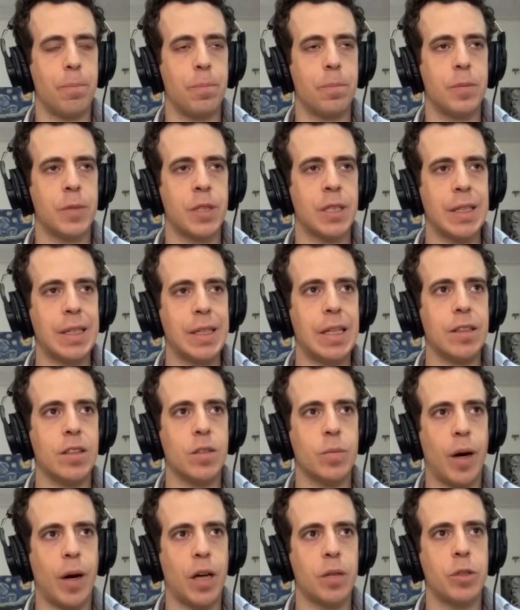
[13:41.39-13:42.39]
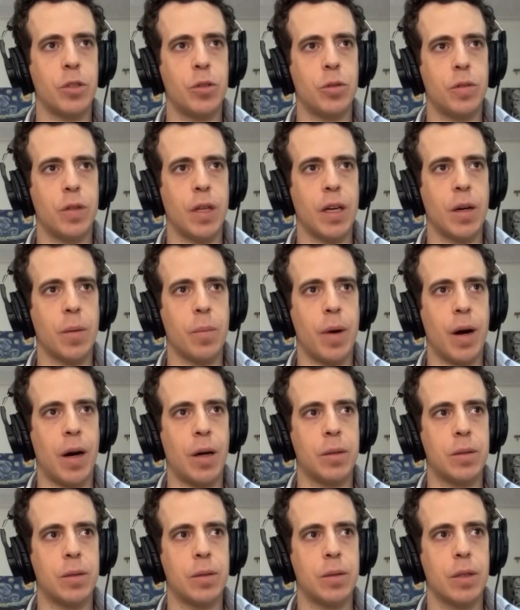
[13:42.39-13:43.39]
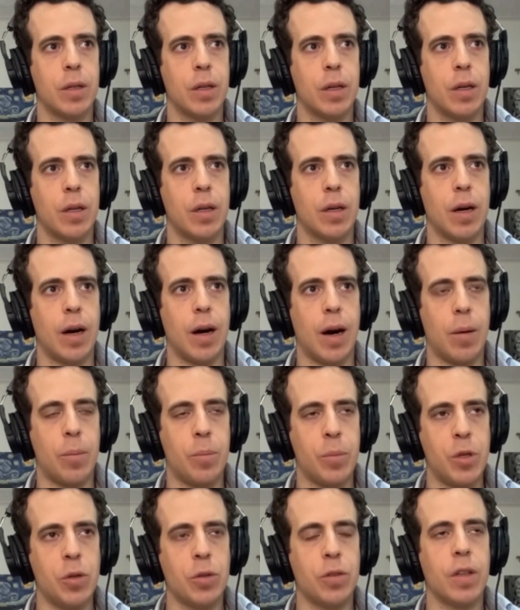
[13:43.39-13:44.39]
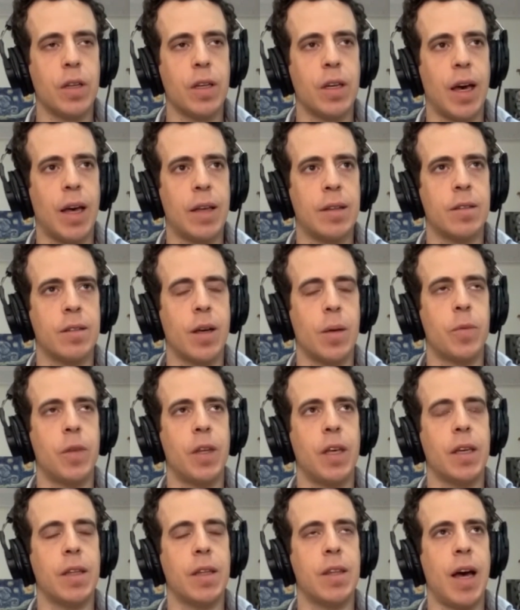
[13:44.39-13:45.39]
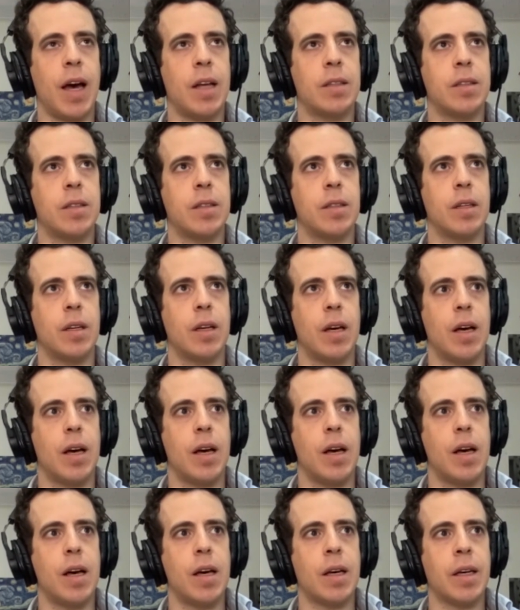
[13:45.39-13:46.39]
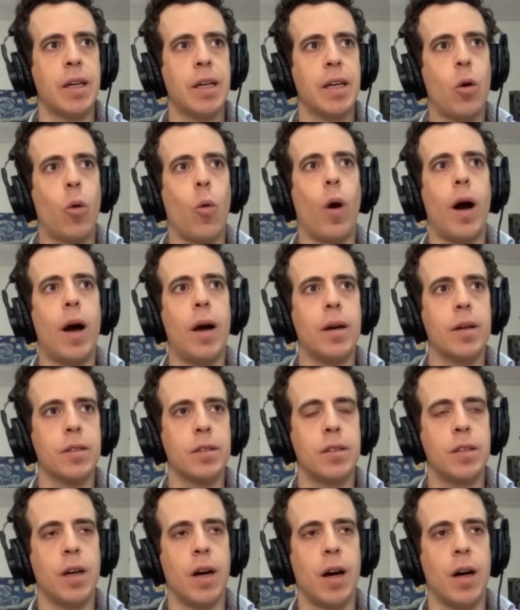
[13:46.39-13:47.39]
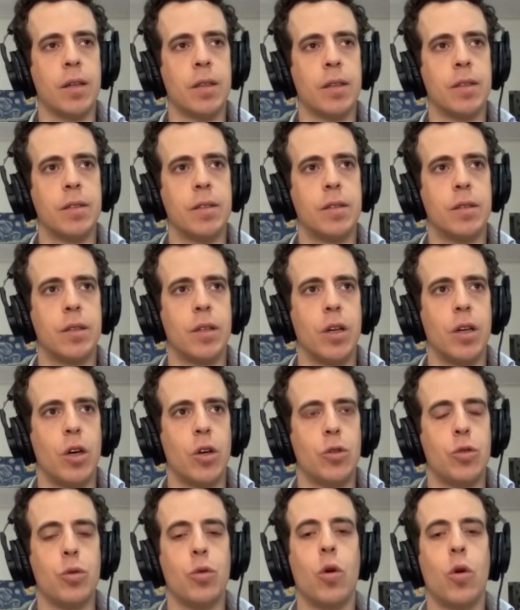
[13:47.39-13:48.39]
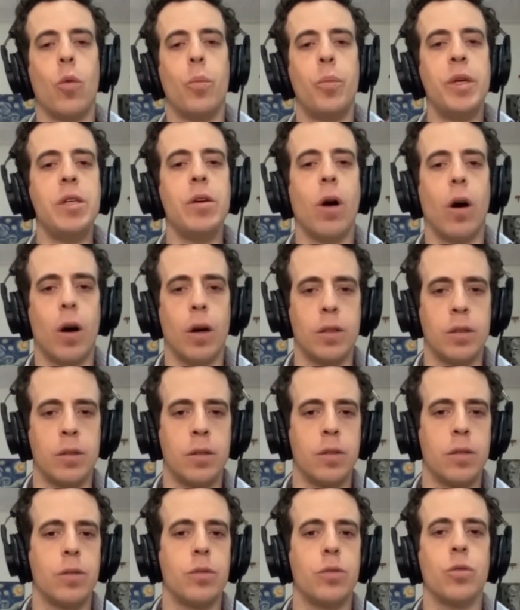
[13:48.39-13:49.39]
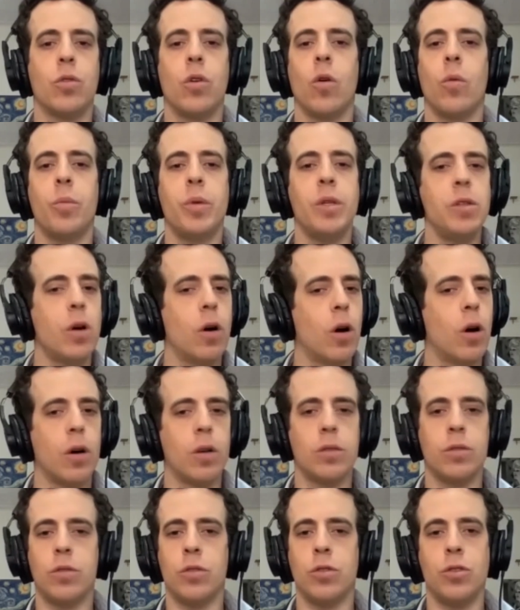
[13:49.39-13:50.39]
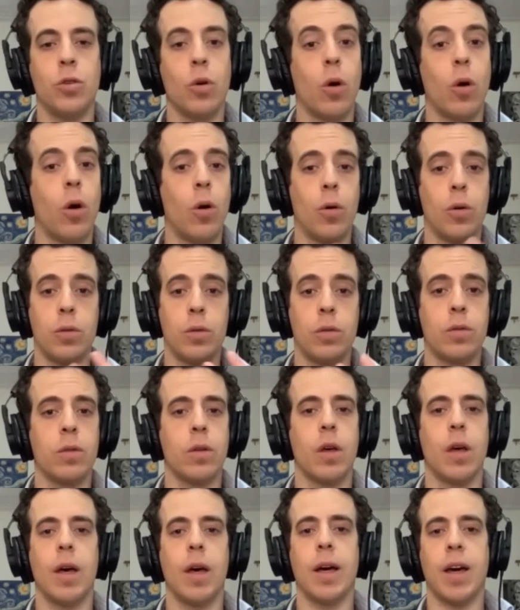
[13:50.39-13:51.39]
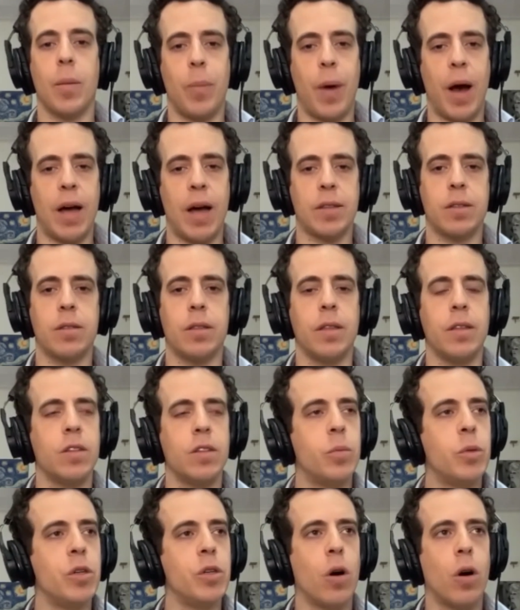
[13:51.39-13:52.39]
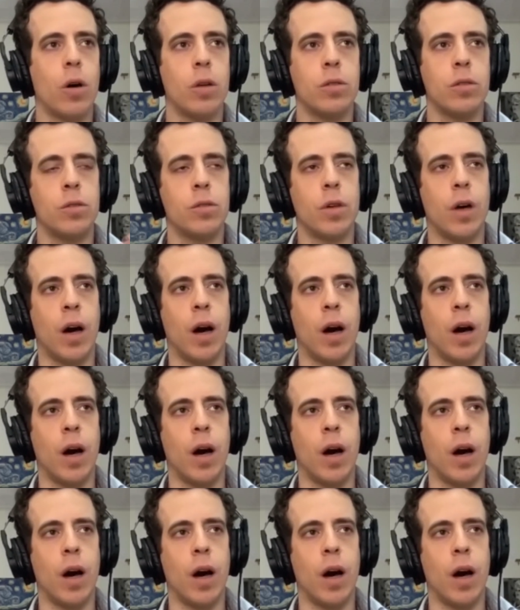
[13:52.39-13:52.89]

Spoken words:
really inspired me to think about music as something that requires the artist to go beyond your own capacities, beyond